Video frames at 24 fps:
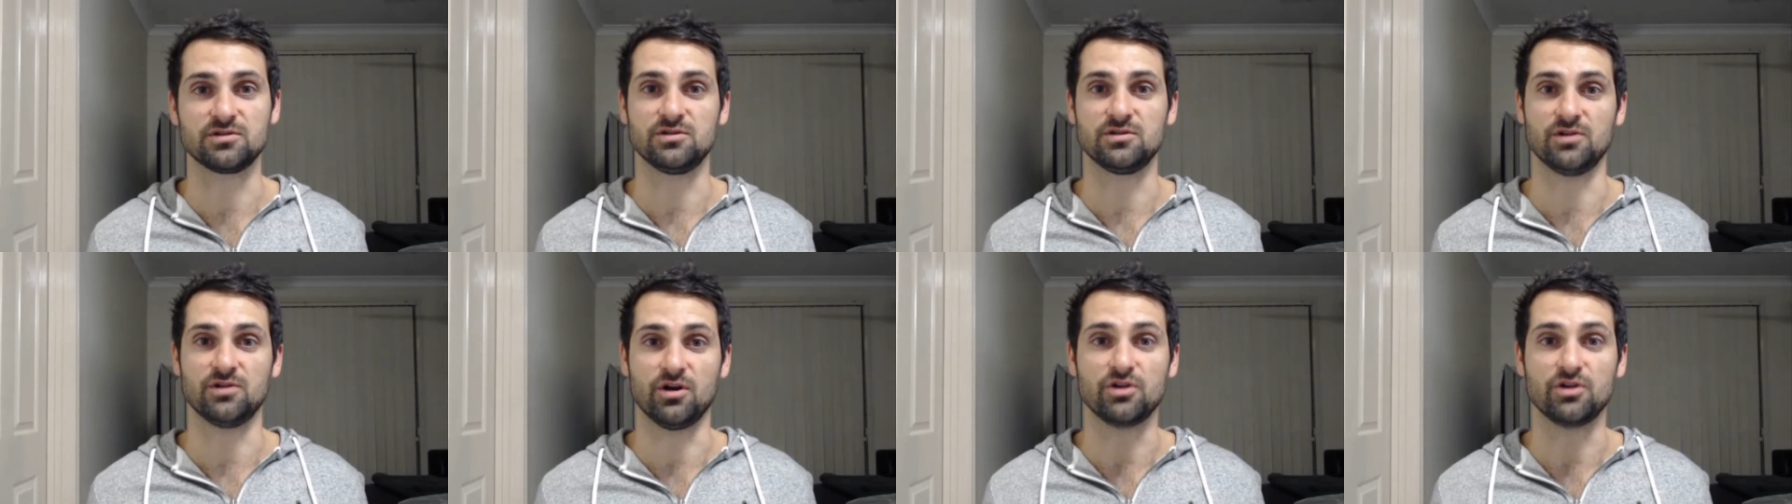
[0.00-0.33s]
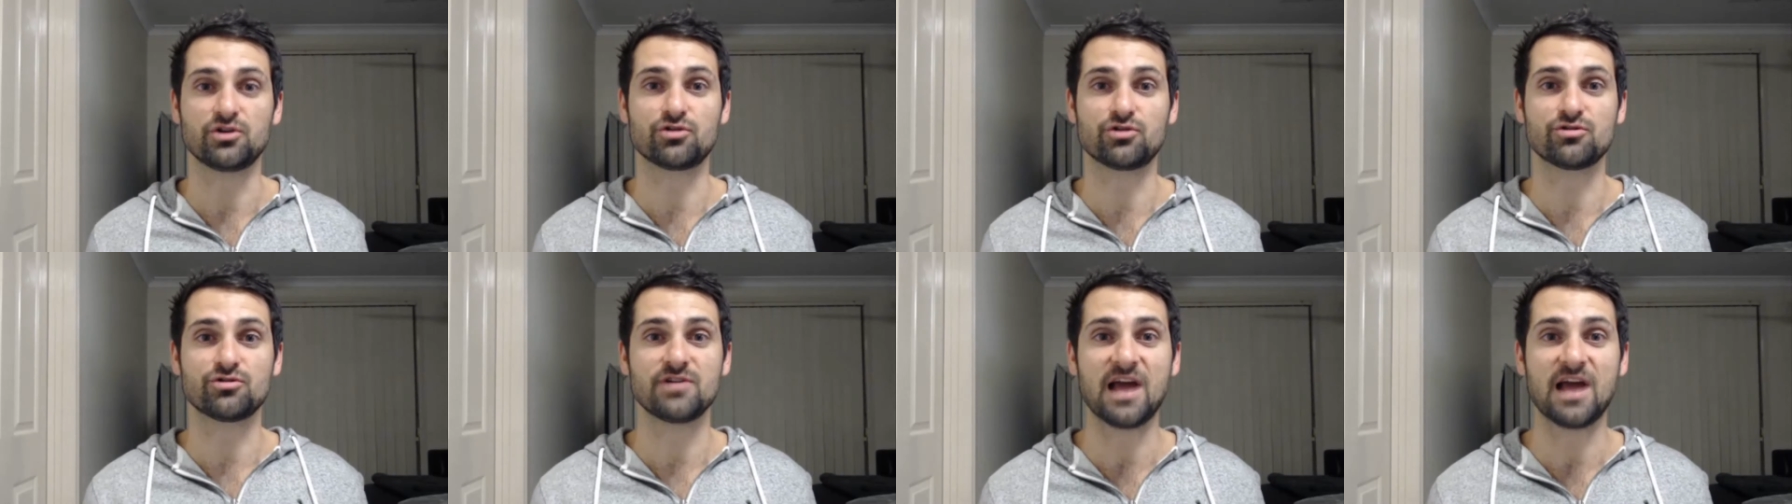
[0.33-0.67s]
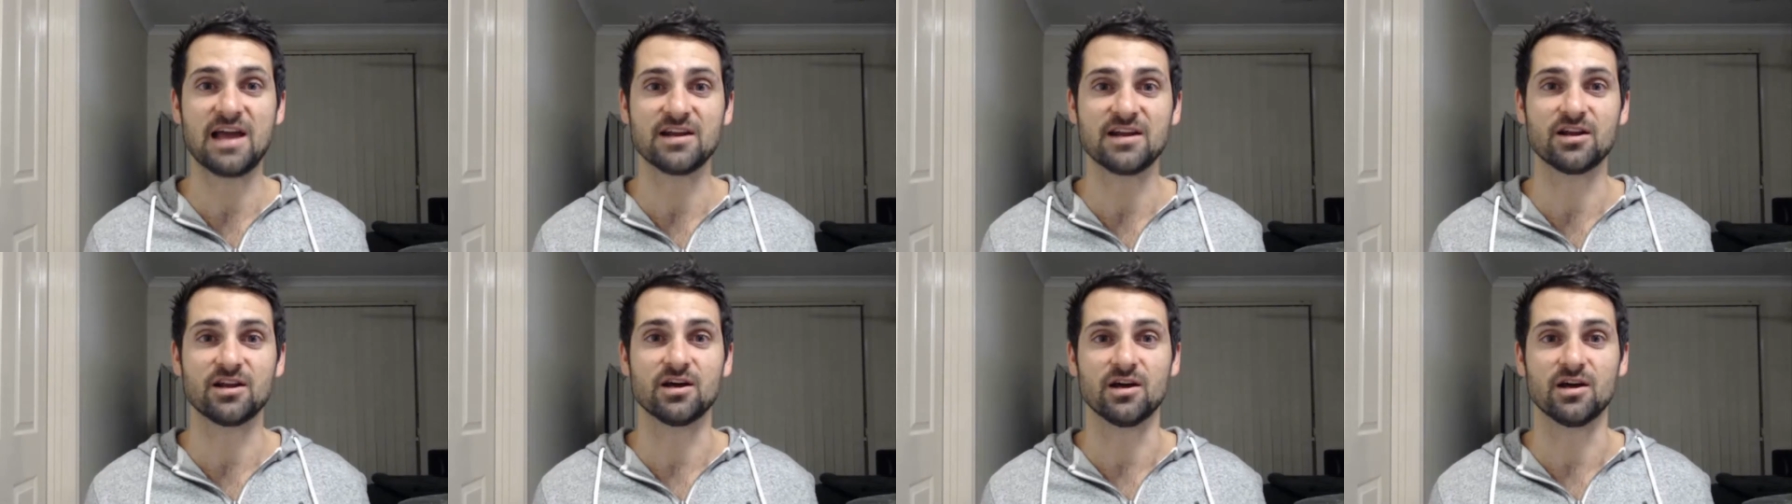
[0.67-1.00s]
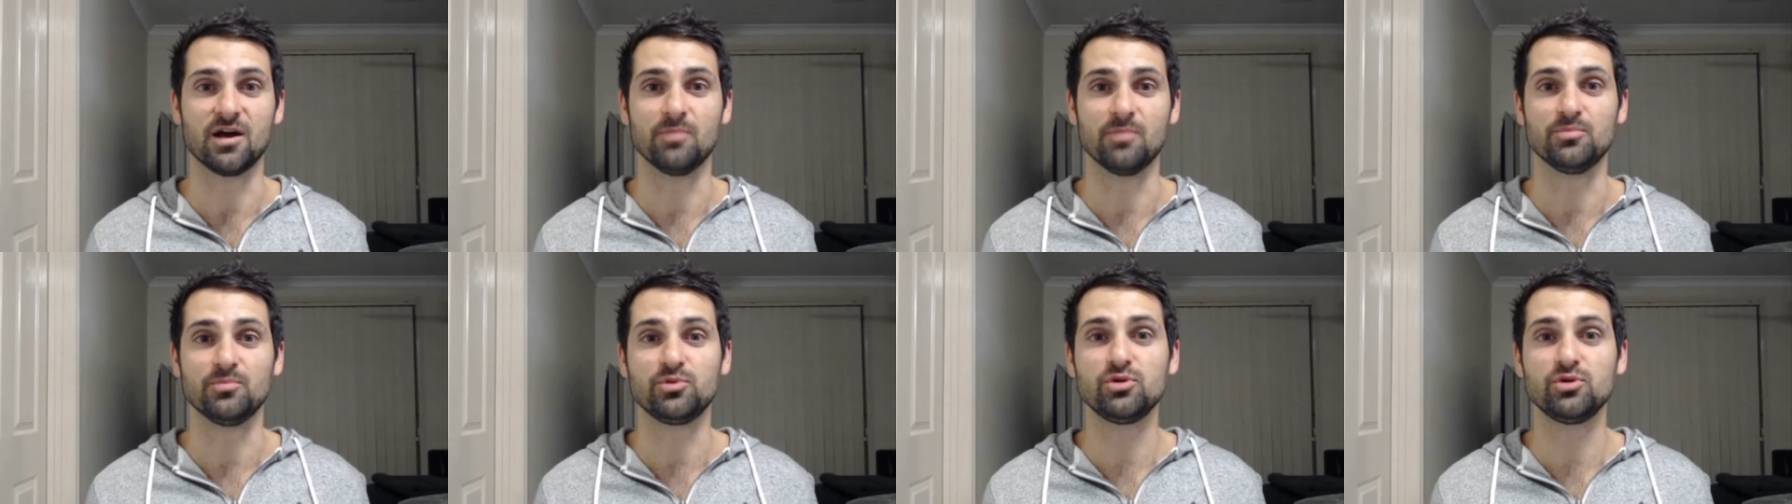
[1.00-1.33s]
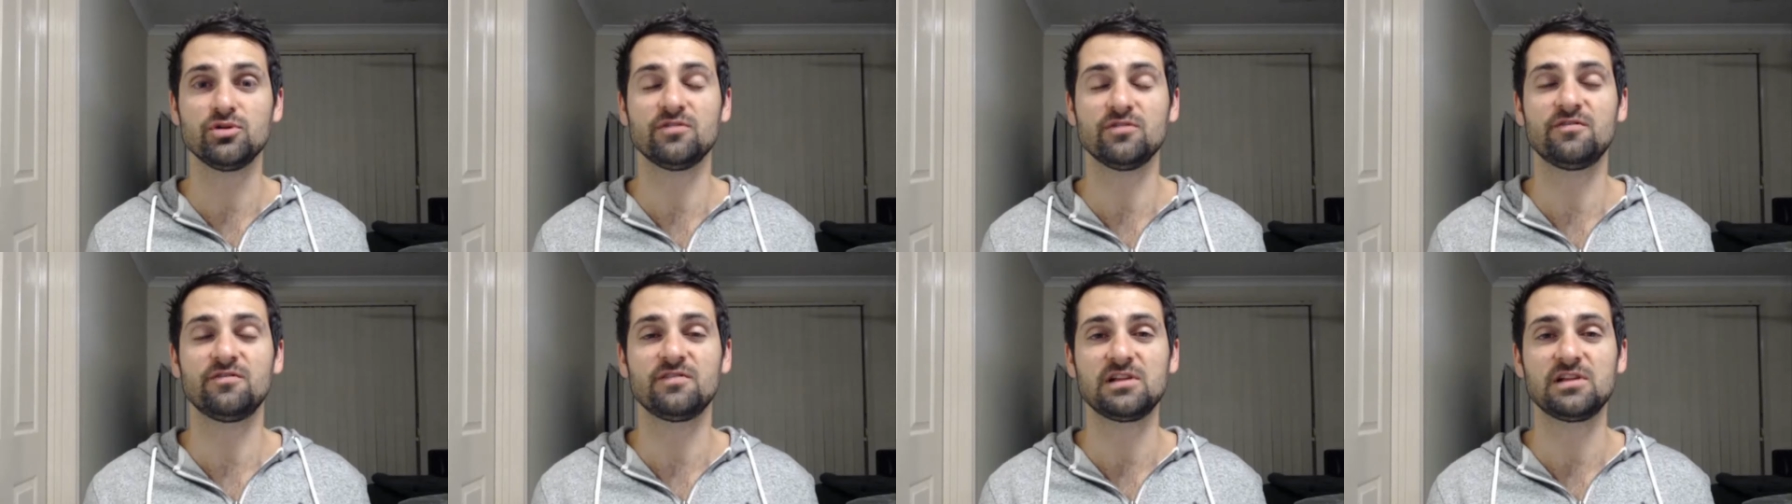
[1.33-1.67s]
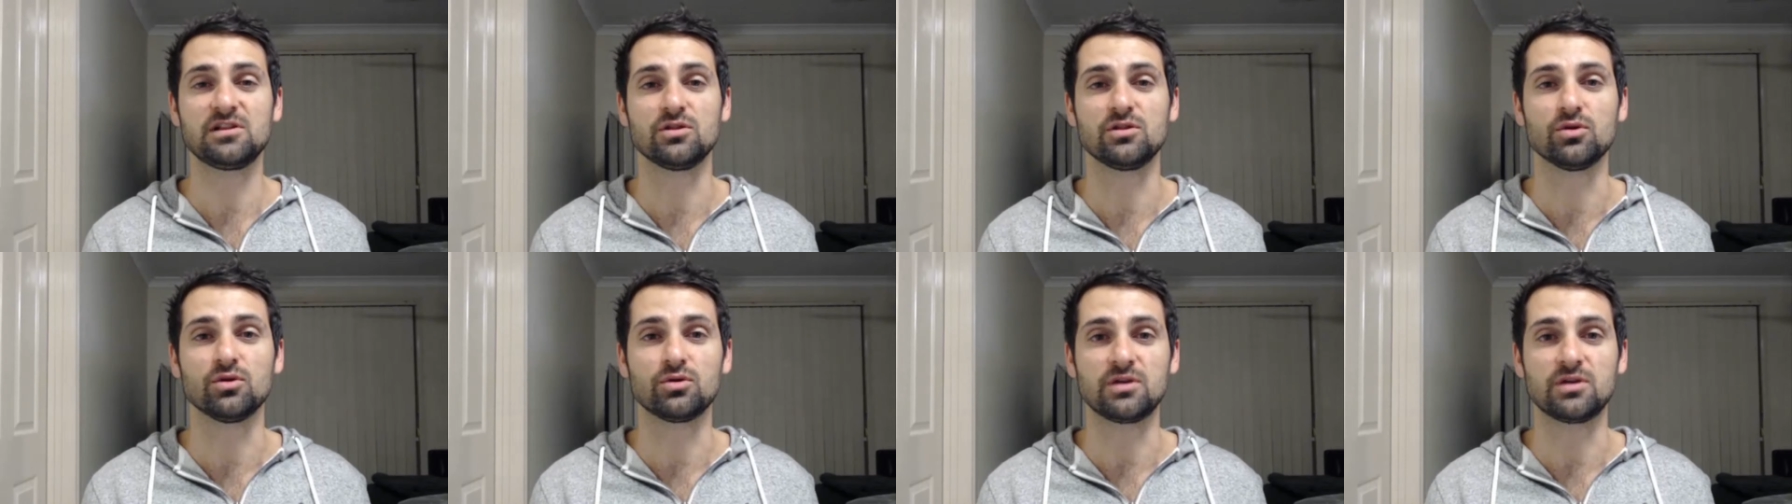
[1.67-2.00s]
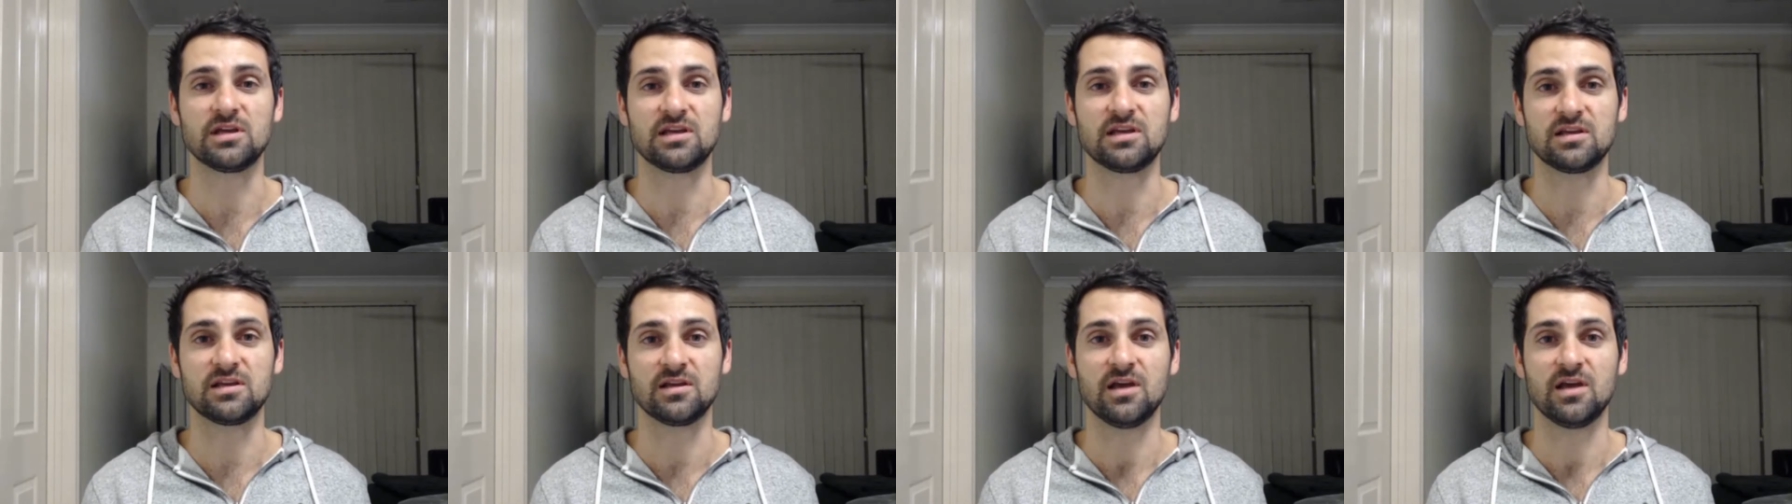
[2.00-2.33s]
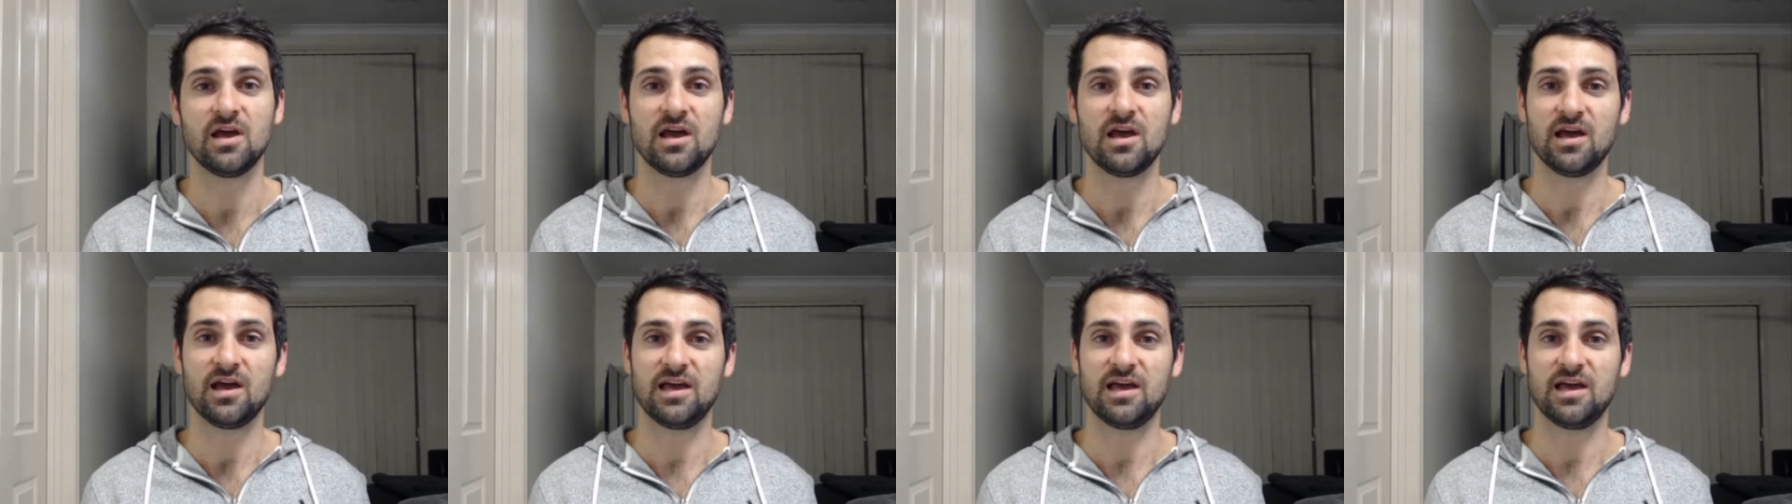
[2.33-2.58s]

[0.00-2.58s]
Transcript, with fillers: you know, create a beautifully looking